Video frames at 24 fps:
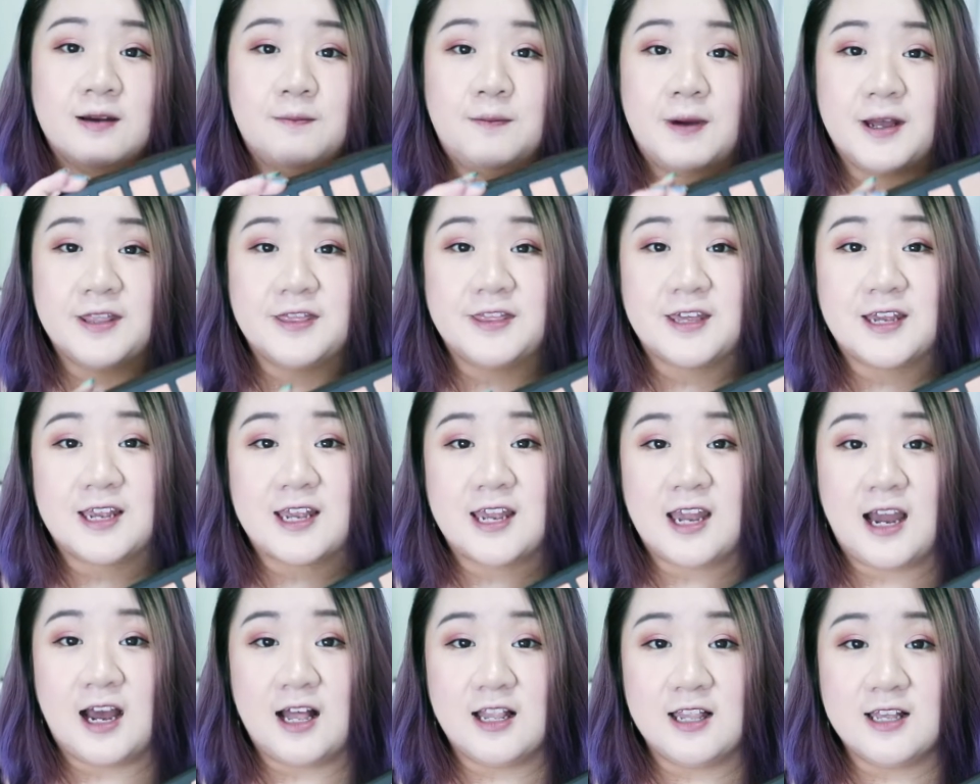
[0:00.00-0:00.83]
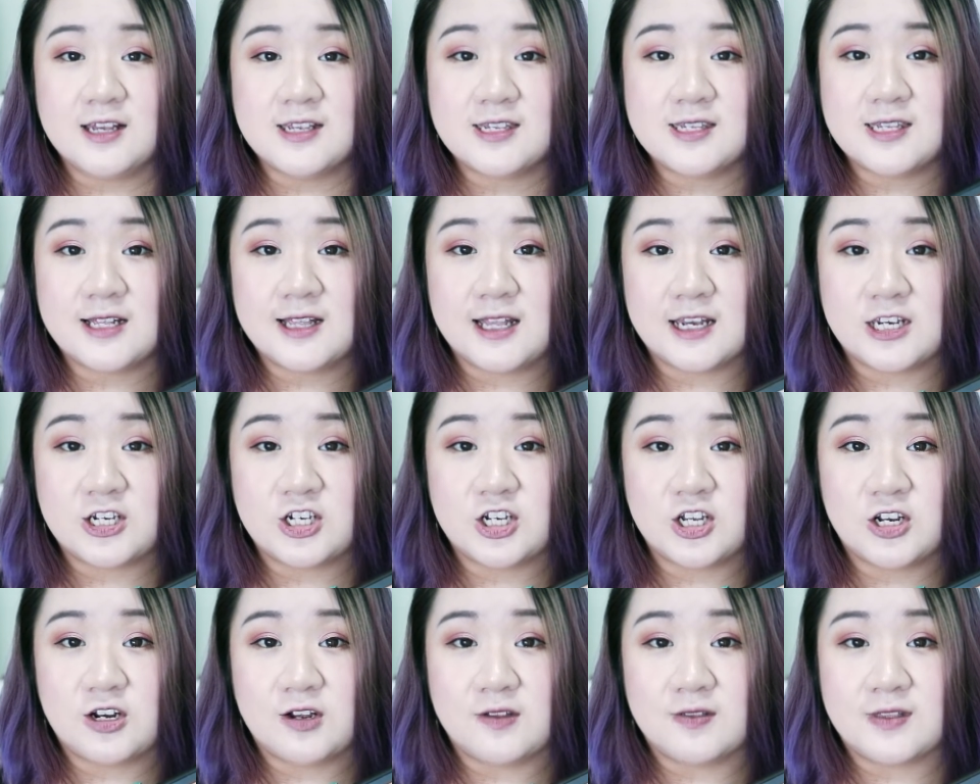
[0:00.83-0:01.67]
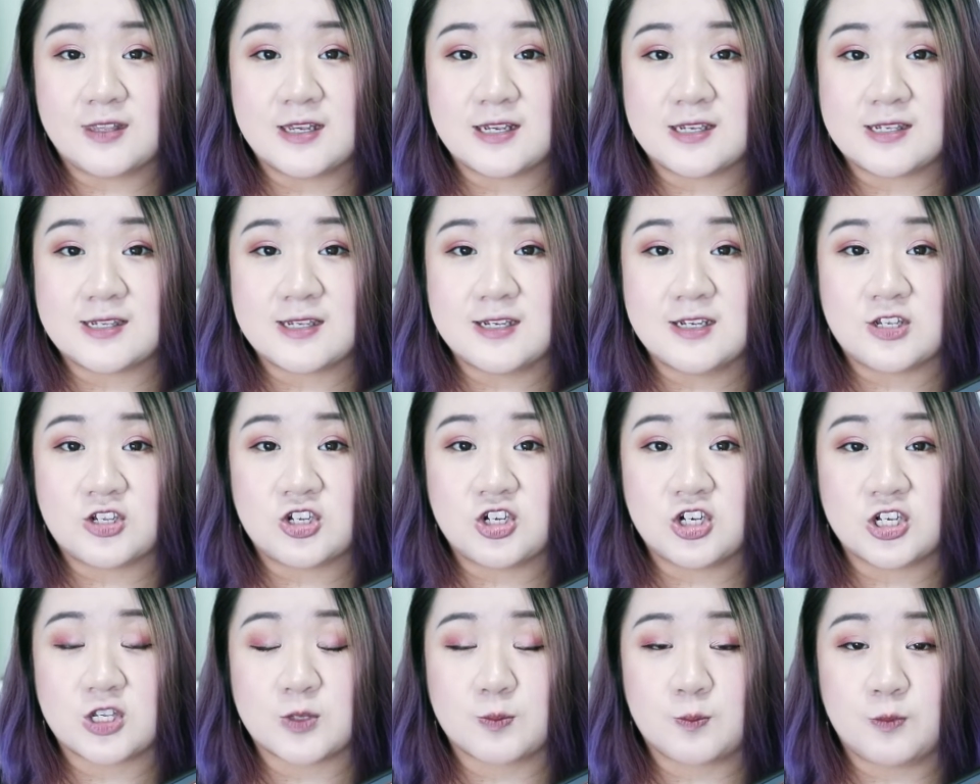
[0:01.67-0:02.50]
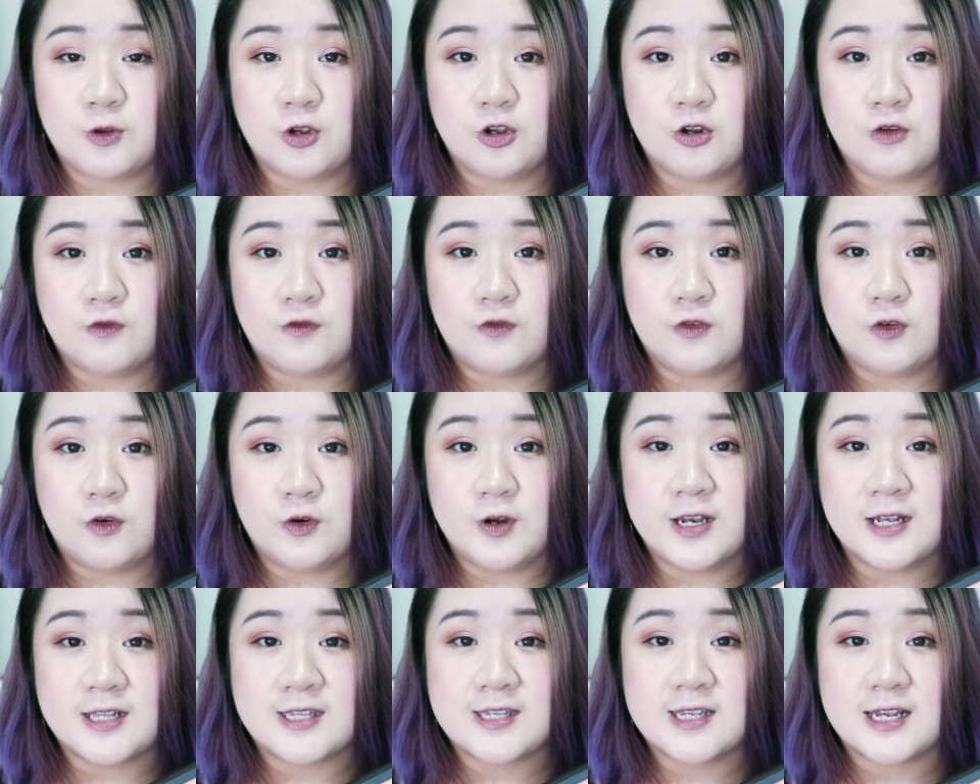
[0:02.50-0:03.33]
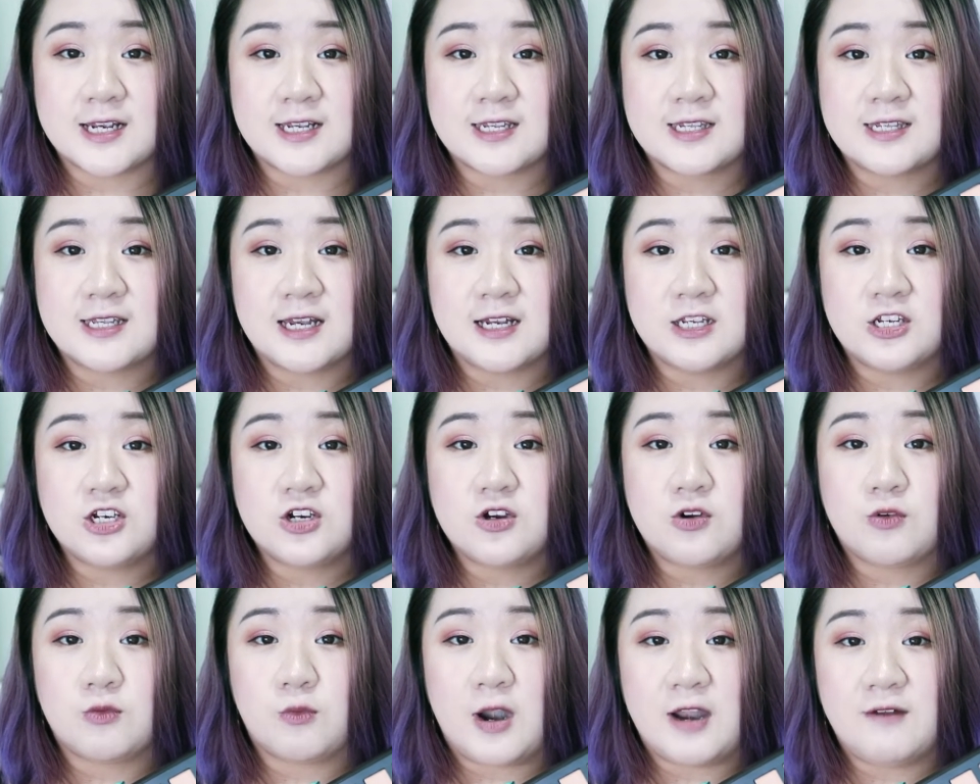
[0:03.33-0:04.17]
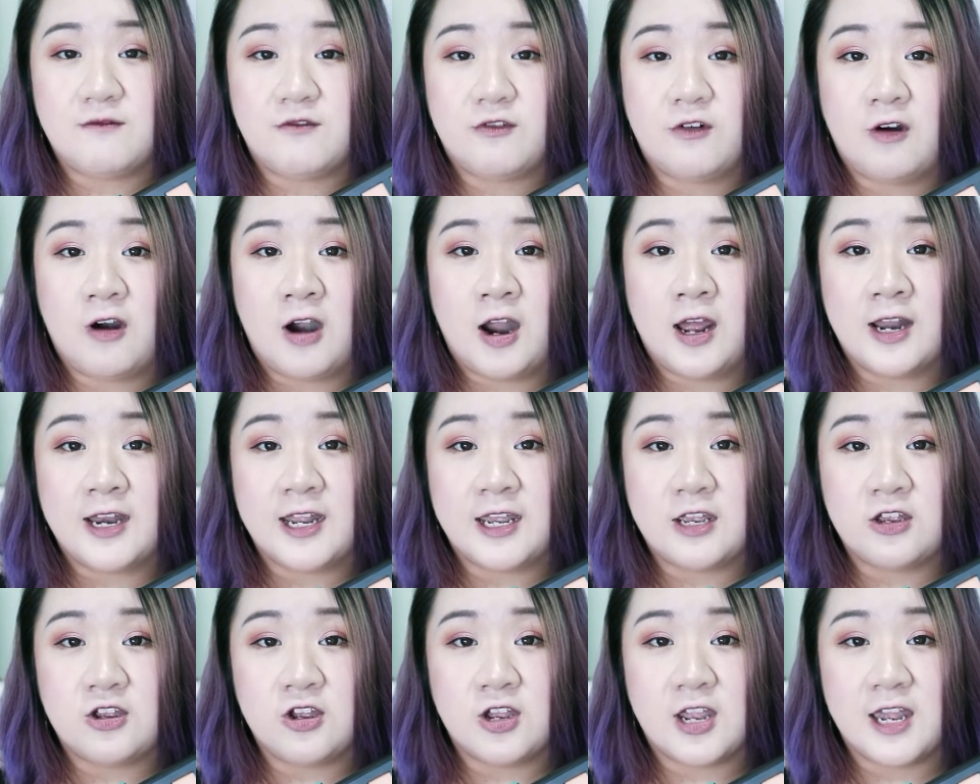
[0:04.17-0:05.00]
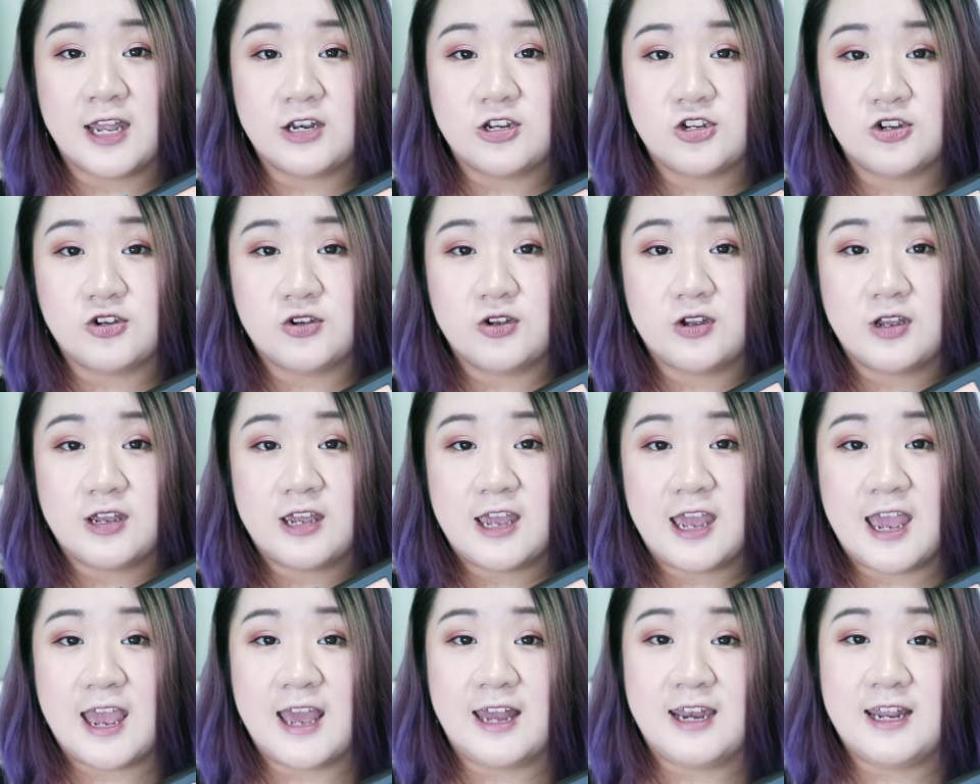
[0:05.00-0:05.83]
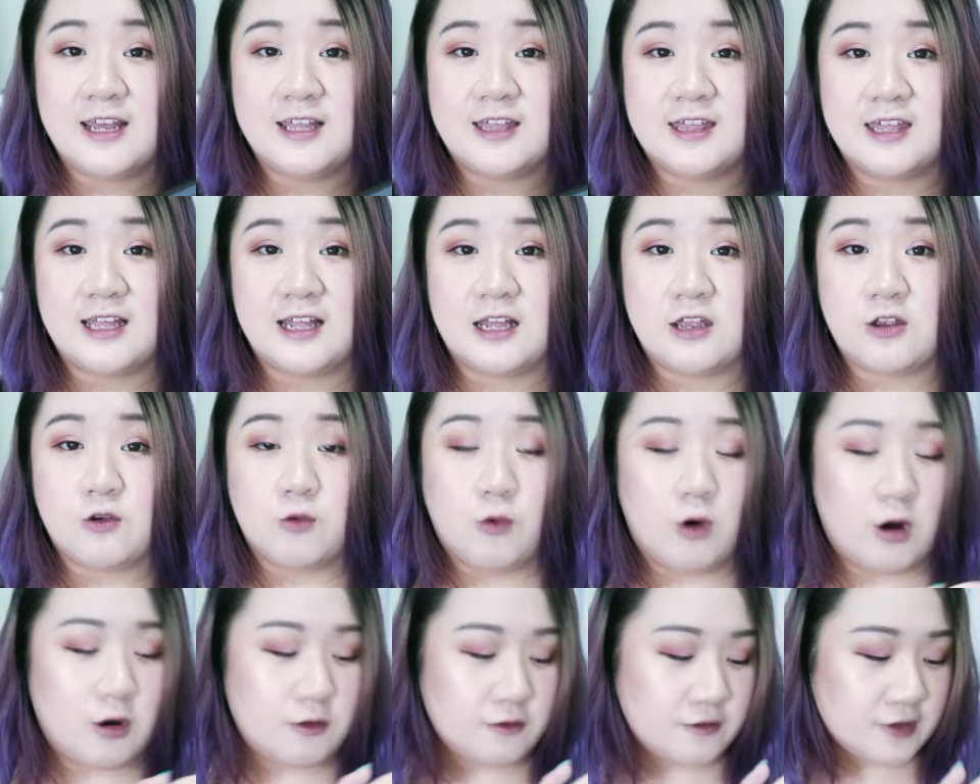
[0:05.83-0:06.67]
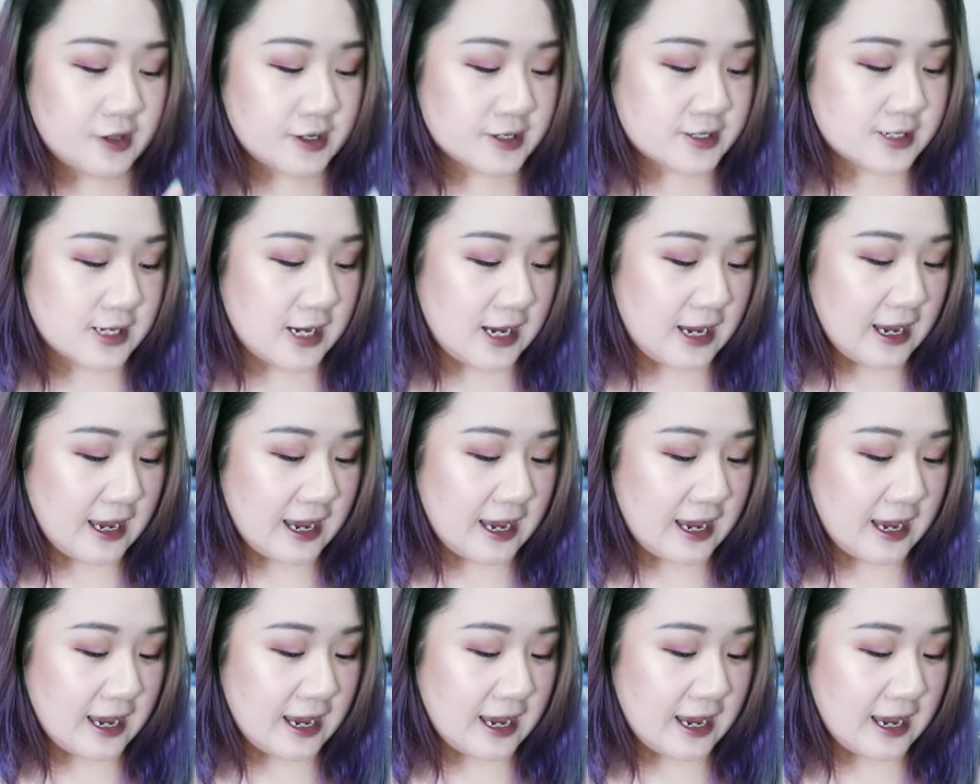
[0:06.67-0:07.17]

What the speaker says: But the color selection on this is just beautiful. It's like such a great variety. You can do anything that you want with this.